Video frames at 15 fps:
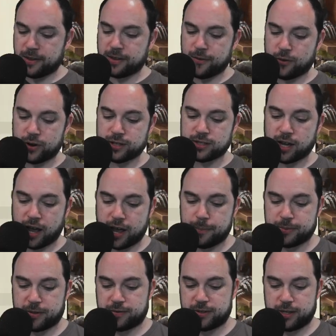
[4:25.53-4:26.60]
the different
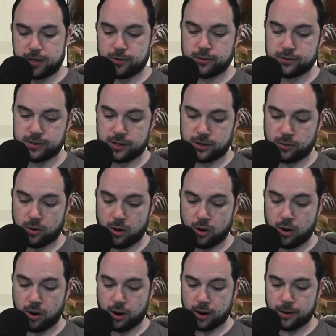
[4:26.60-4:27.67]
types of skills that there
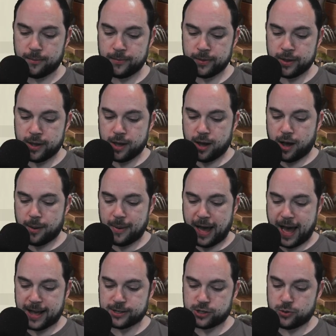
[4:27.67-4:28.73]
are.
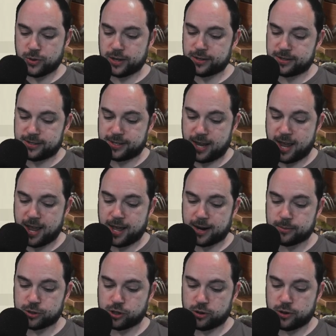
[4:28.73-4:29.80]
As you can see, and
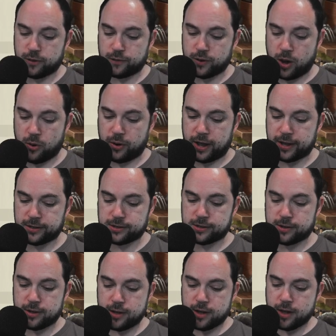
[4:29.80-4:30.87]
I'm sure you've
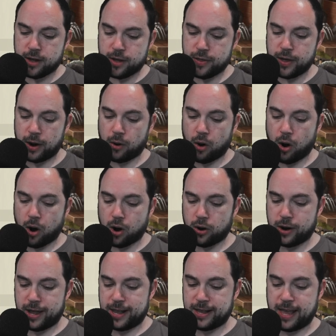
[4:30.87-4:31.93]
noticed, there
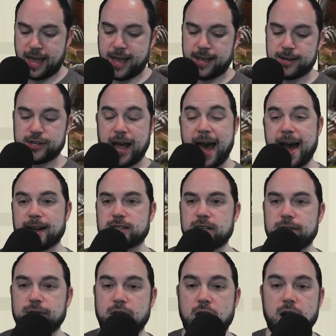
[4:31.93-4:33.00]
are engage,
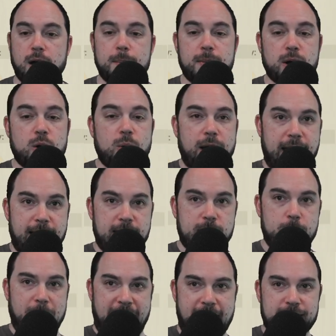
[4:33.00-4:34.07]
active, combo,
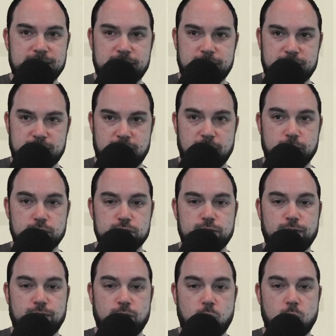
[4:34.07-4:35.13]
and passive skills,
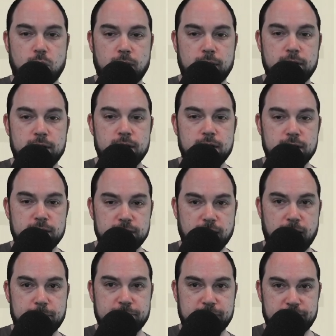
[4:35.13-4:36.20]
4
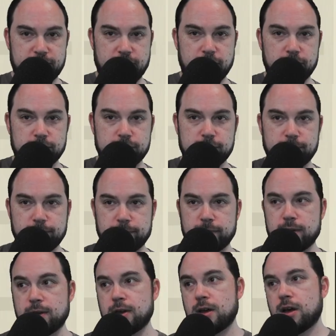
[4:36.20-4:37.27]
types of skills.
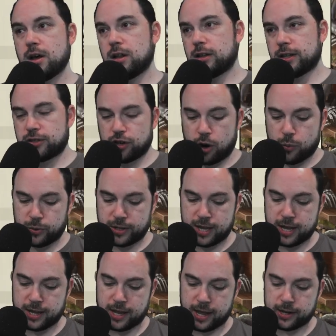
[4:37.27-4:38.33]
Let's start with
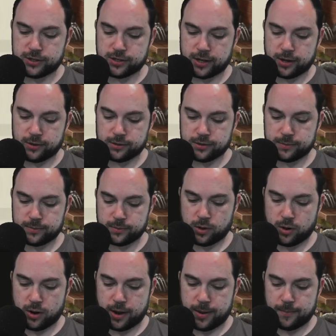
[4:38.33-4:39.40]
the engage skills,
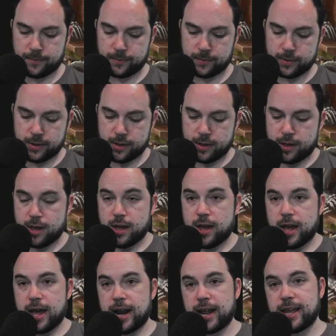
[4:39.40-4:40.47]
all right?
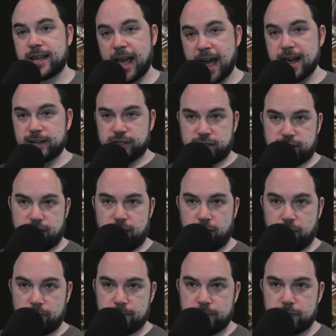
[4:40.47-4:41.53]
An engage
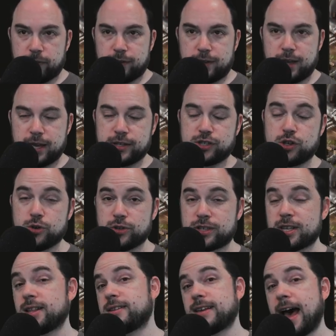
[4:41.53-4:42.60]
skill is used
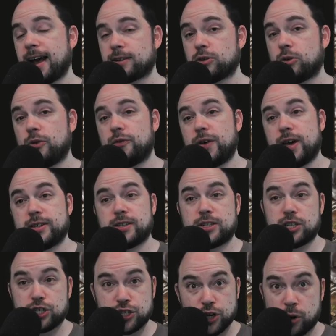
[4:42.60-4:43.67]
in the tactical phase. I
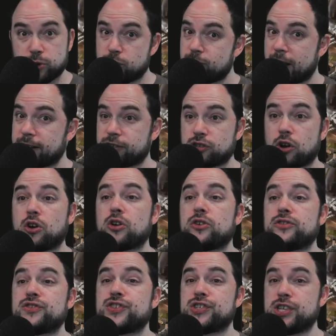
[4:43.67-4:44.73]
just showed you that's
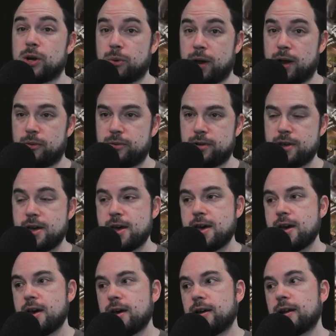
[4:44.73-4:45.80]
turn 0.
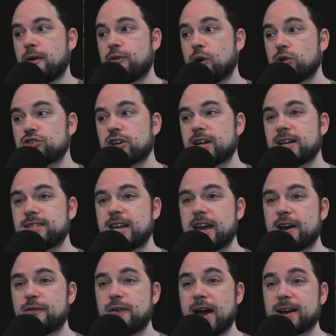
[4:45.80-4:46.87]
Now, those are going to
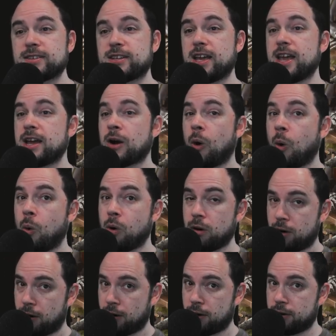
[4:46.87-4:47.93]
take effect in
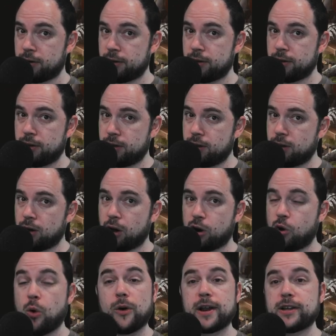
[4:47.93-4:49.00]
order
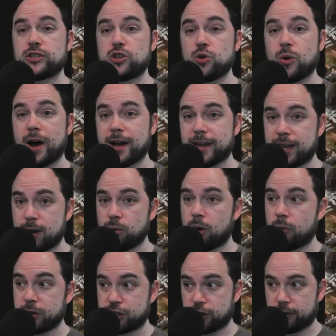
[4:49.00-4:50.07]
according to a
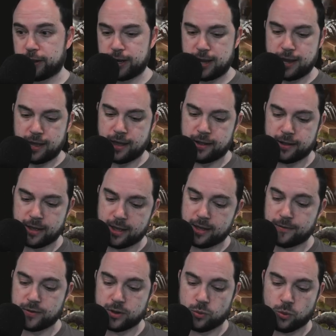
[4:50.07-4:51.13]
hero agility. And
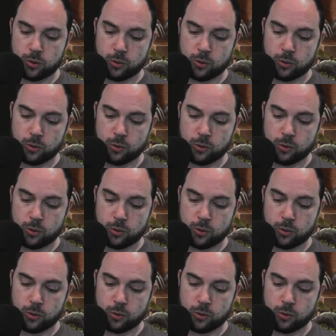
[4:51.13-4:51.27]
if you were